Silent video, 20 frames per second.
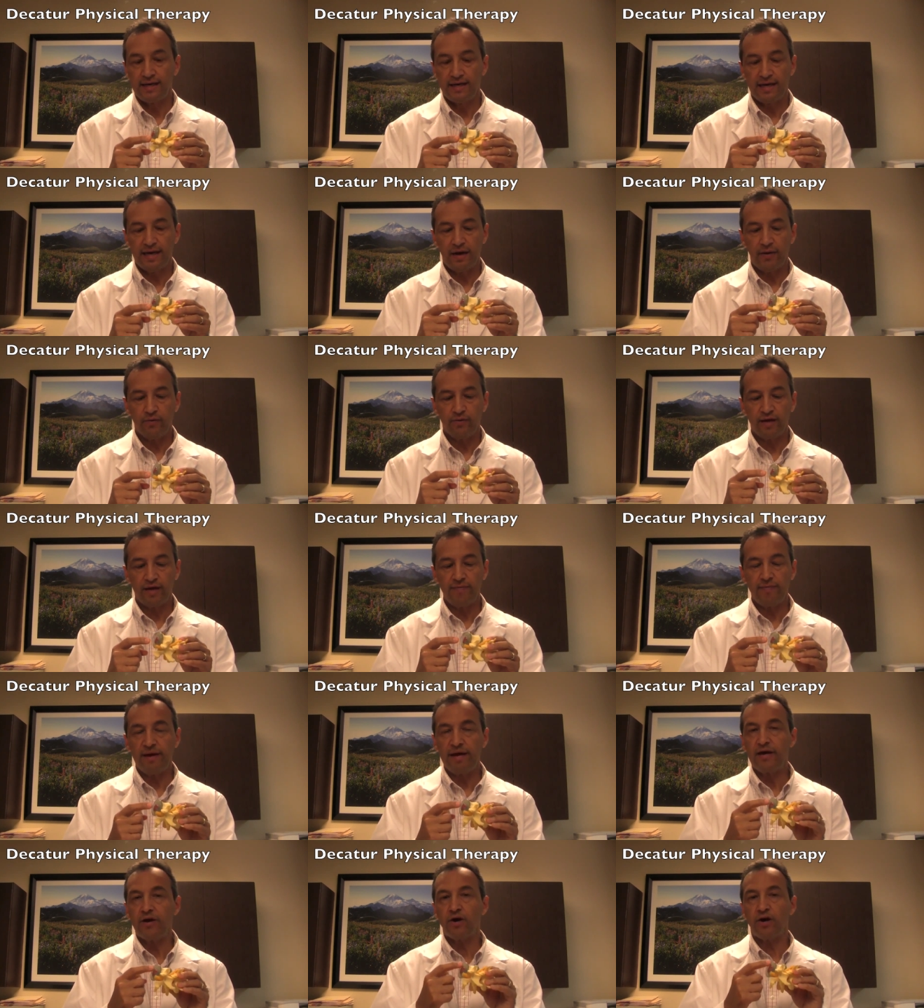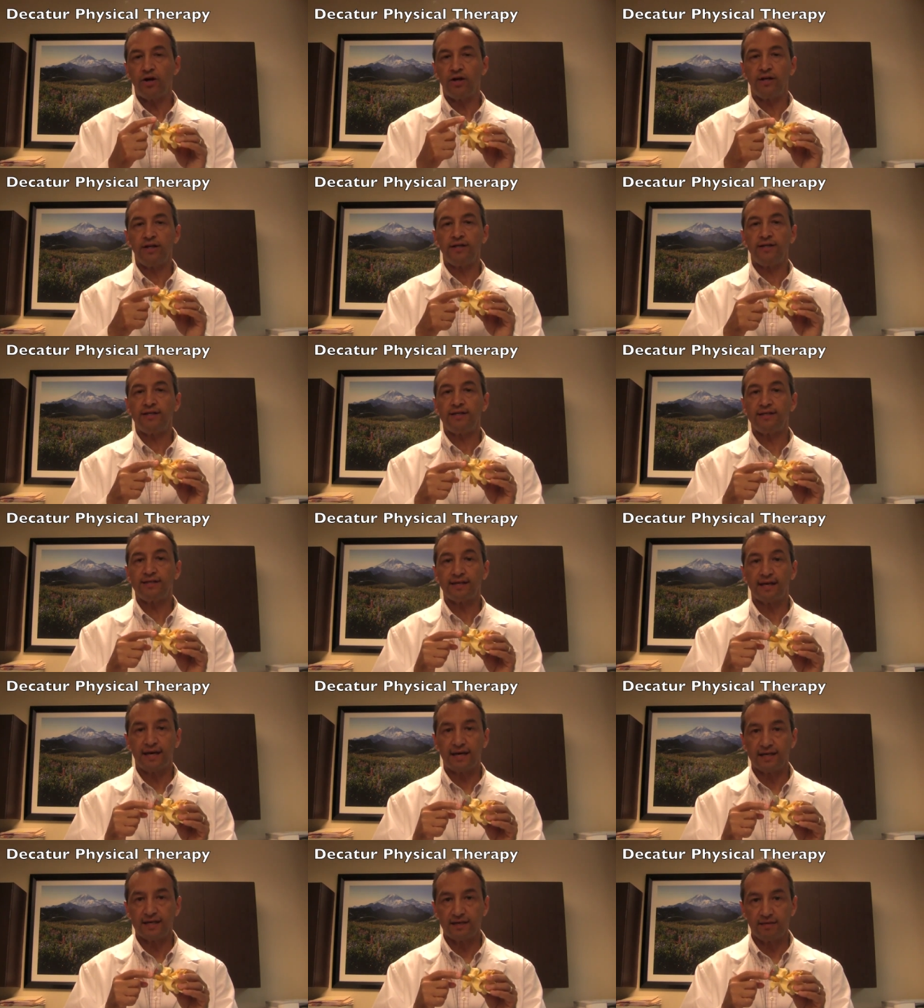Now they may call it a
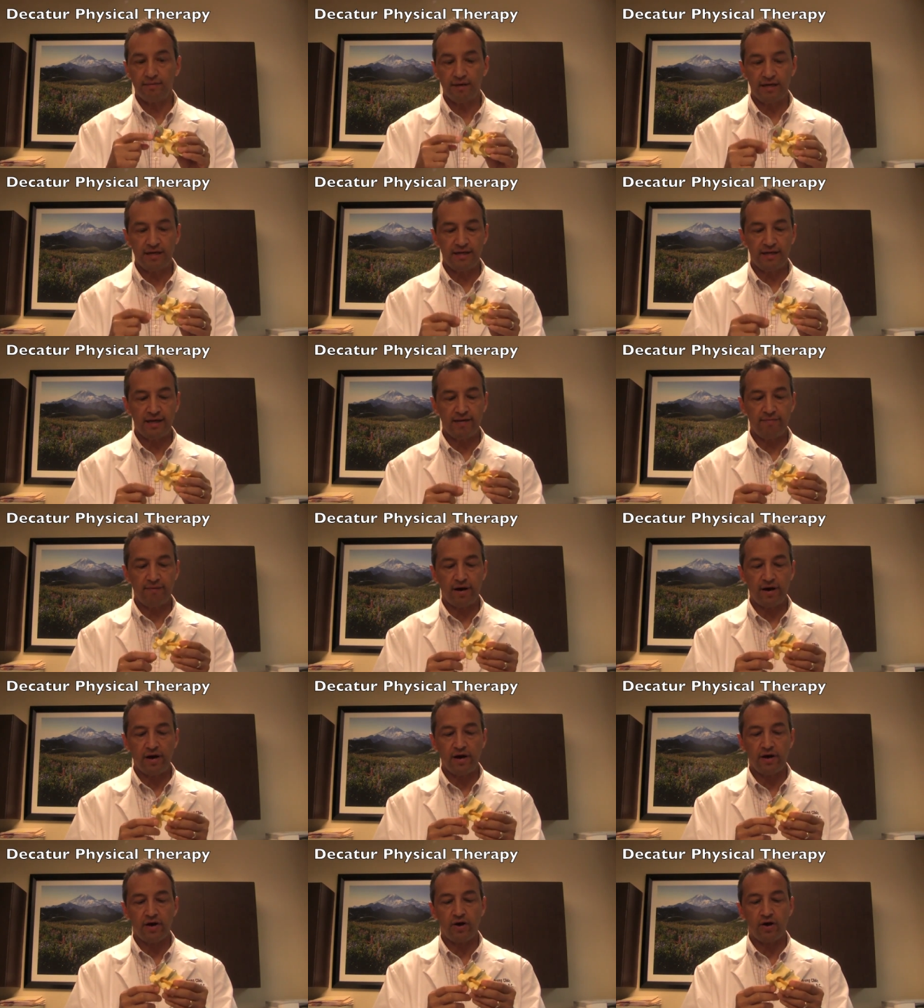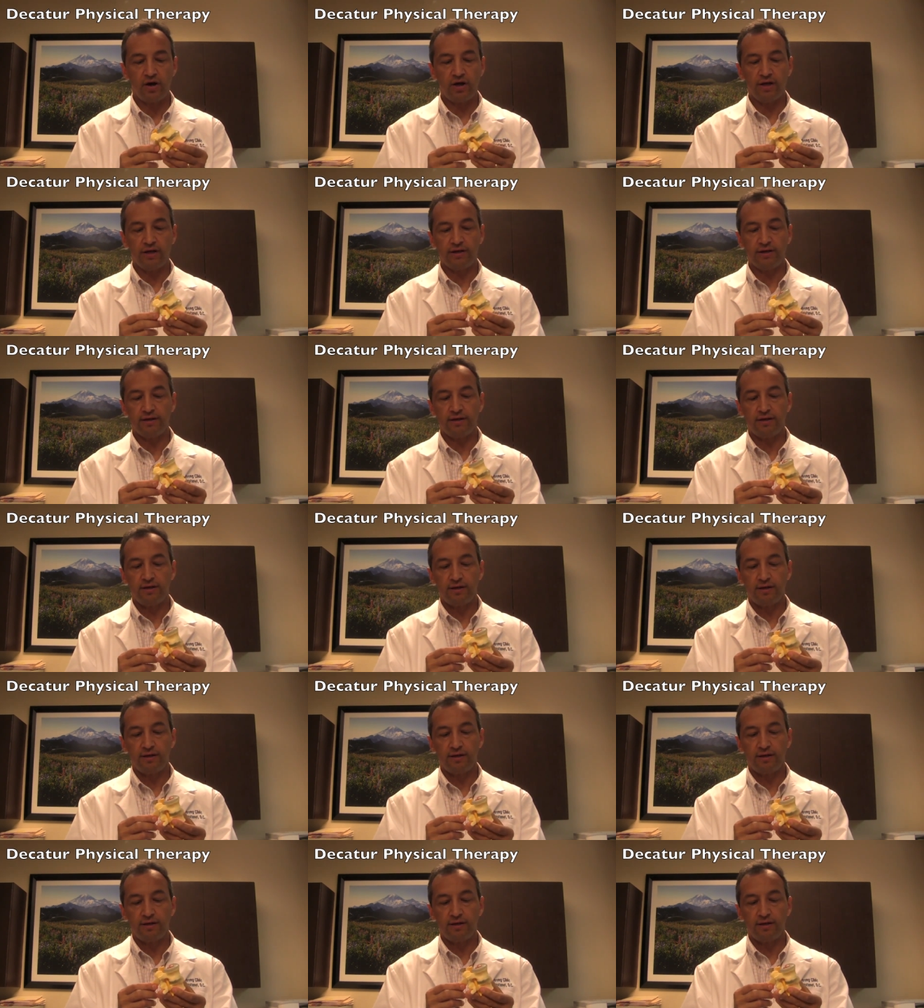discectomy, they might call it